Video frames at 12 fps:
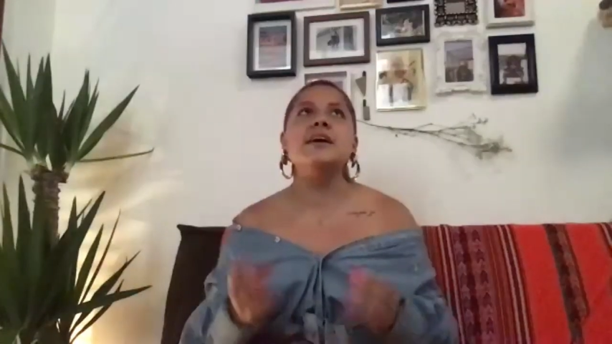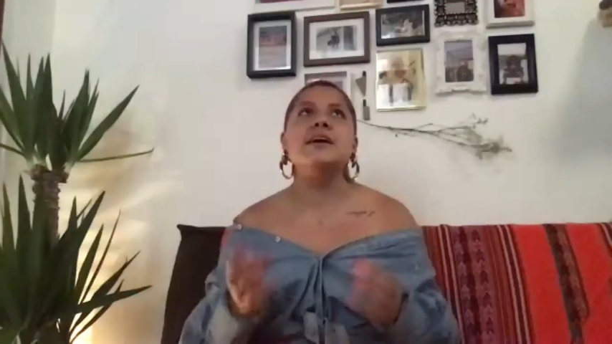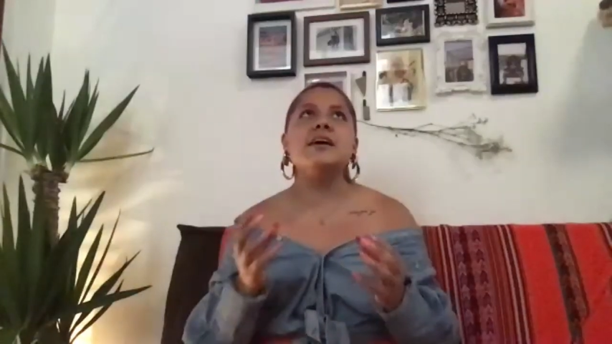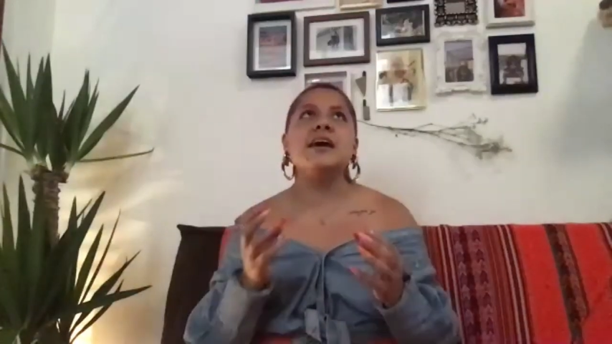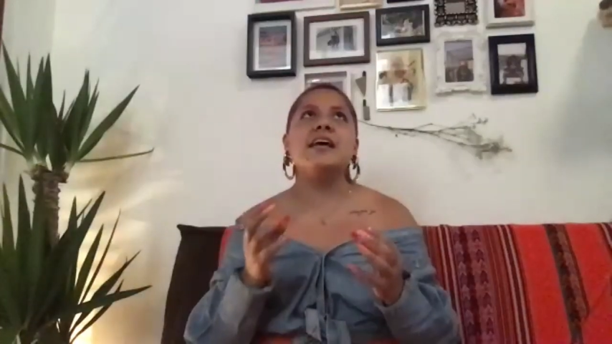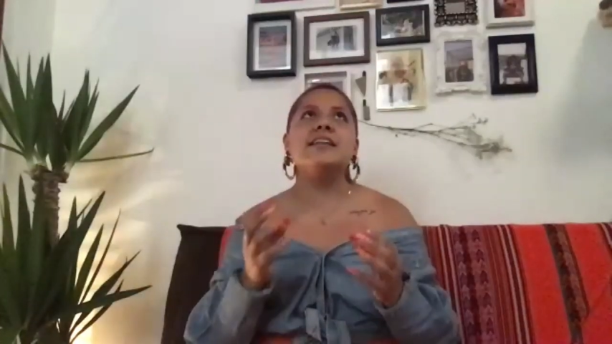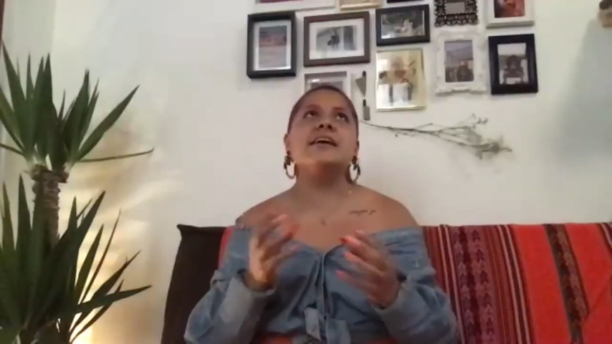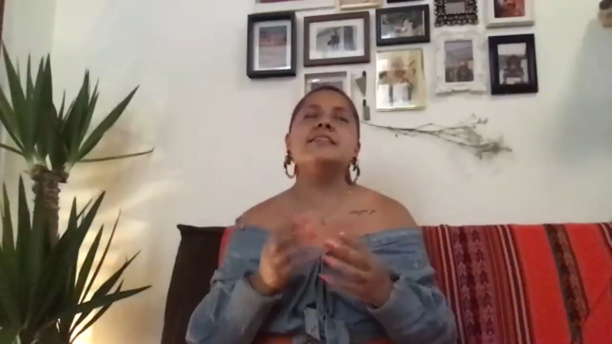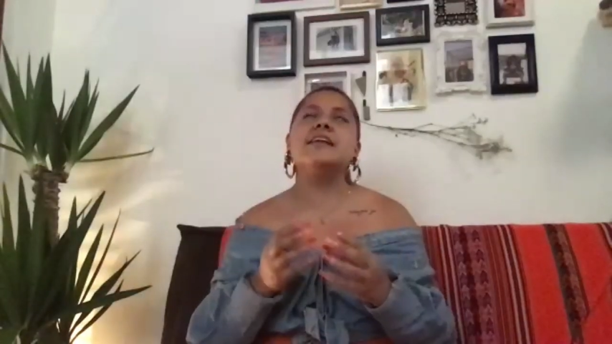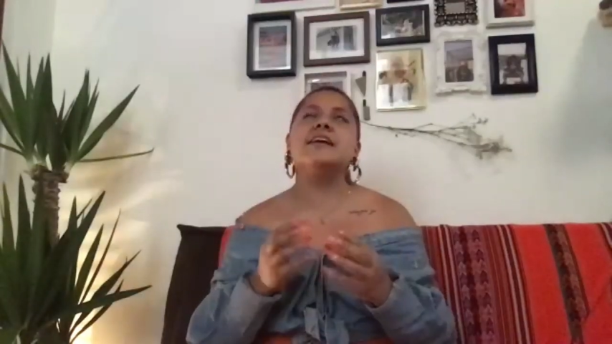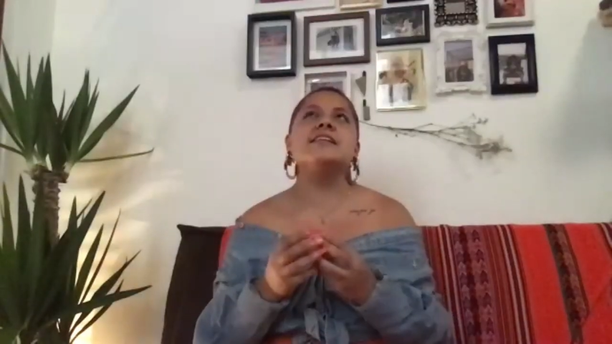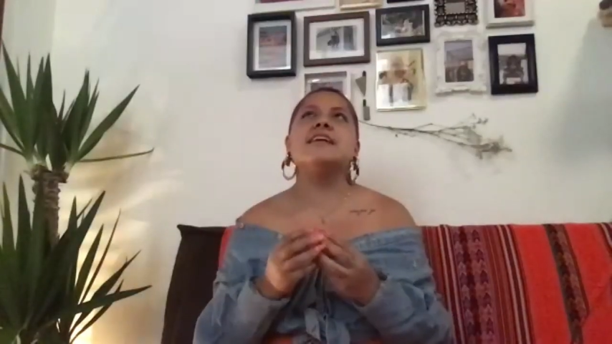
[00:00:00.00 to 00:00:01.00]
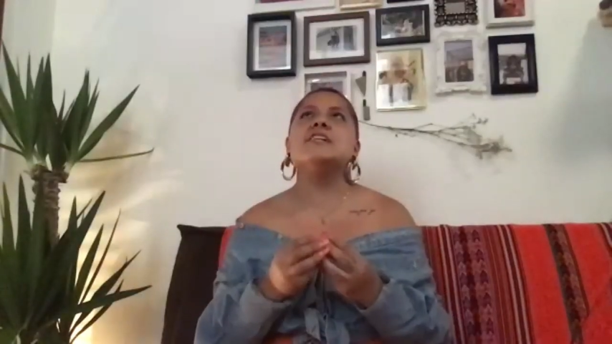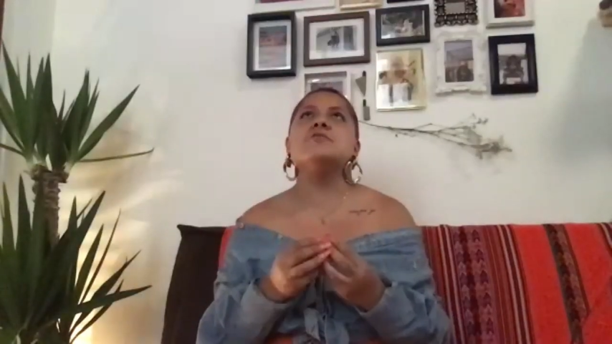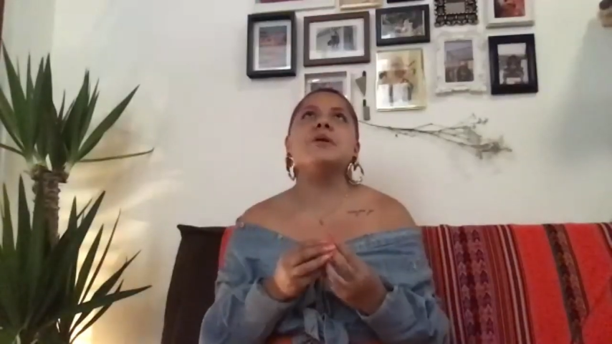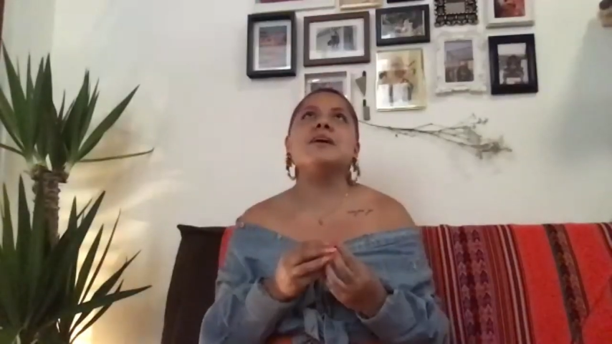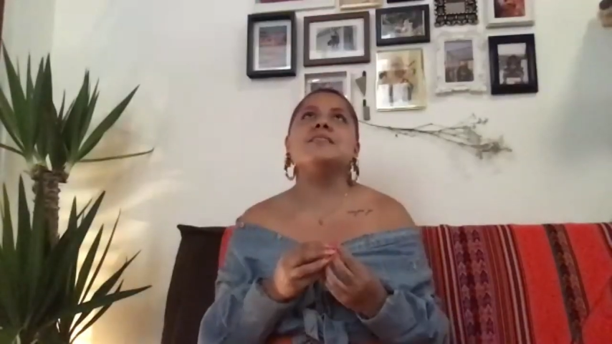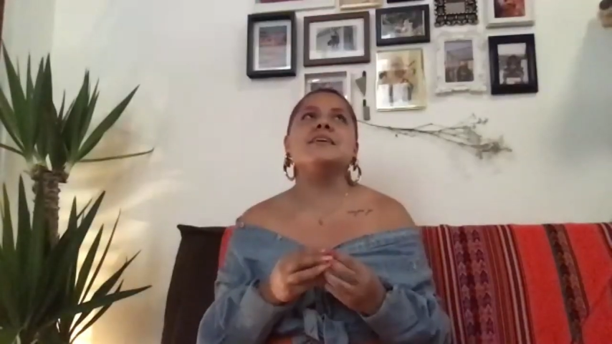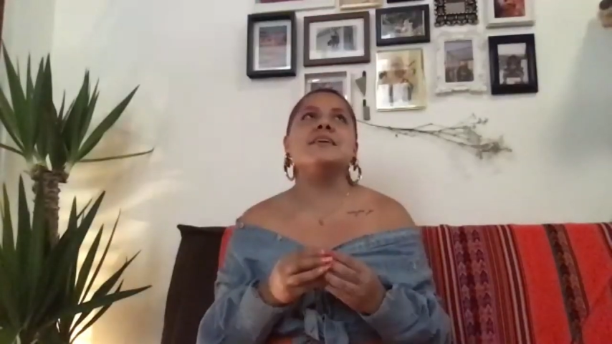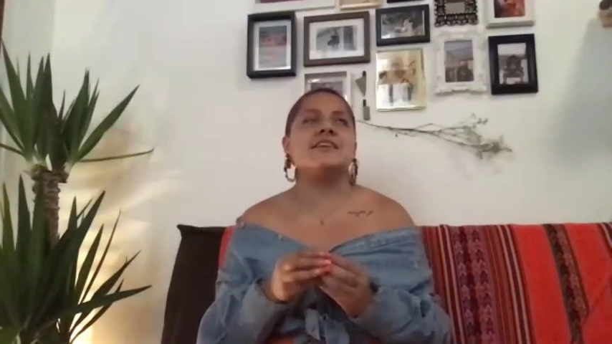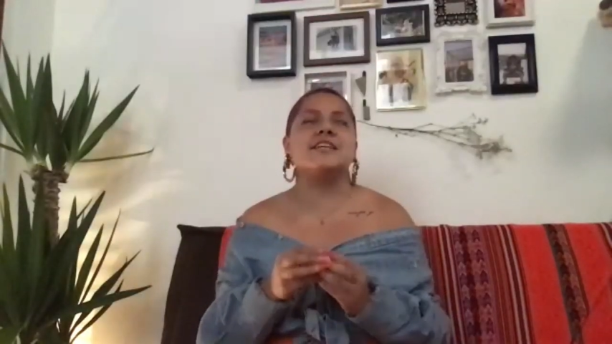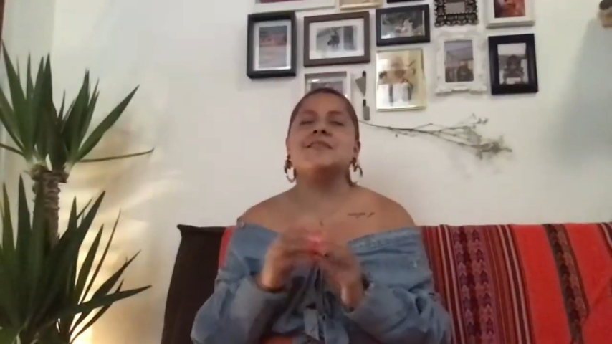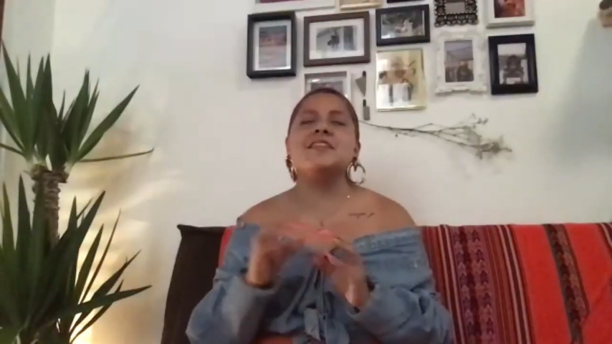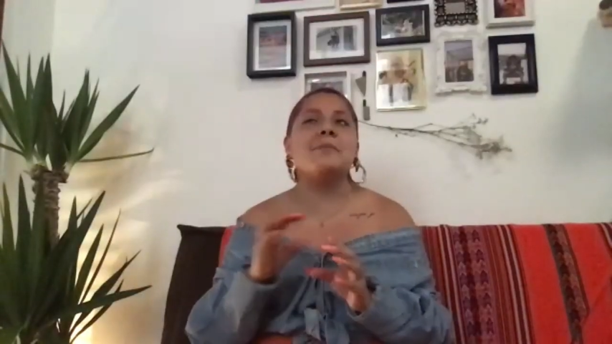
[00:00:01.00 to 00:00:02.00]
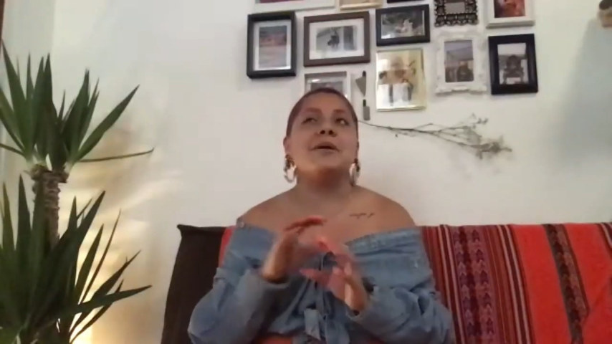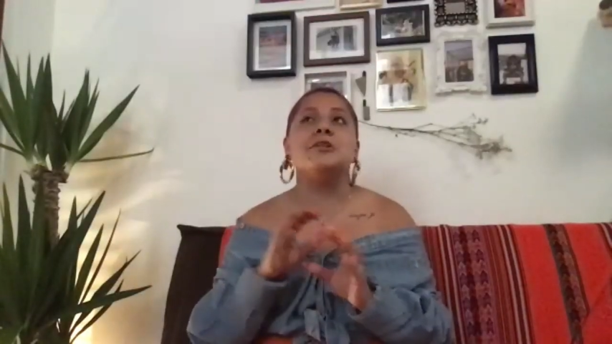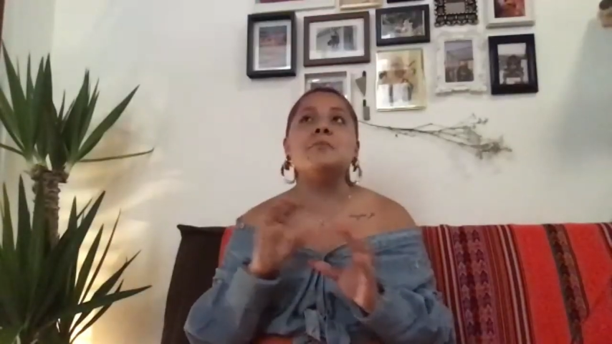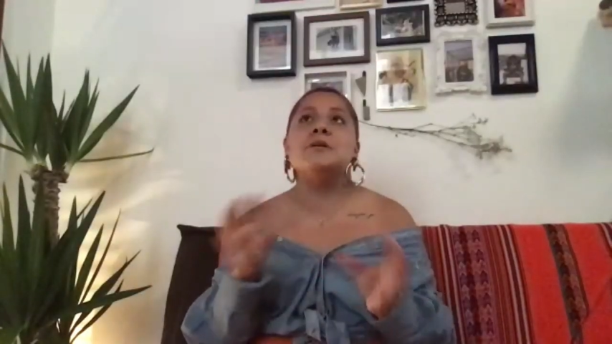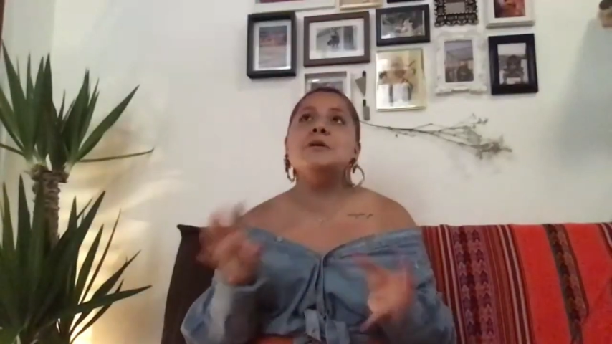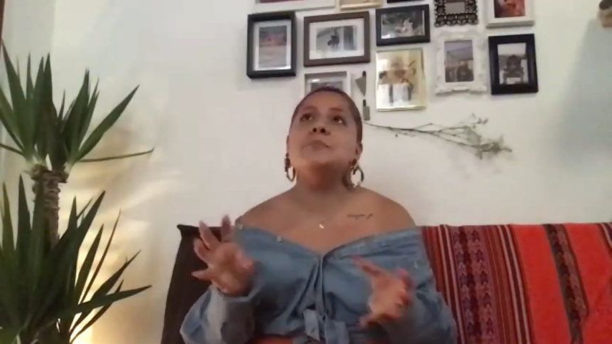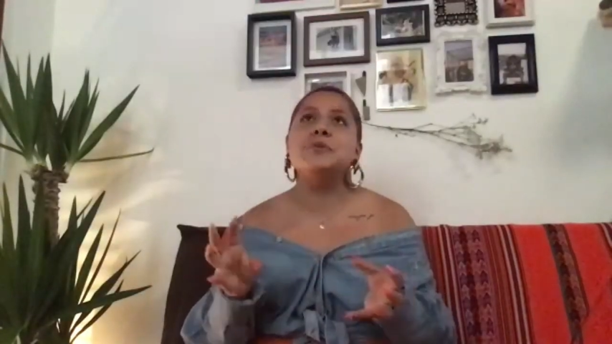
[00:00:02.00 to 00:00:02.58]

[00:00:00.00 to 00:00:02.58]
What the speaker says: and like that's why I think it's not even about the people.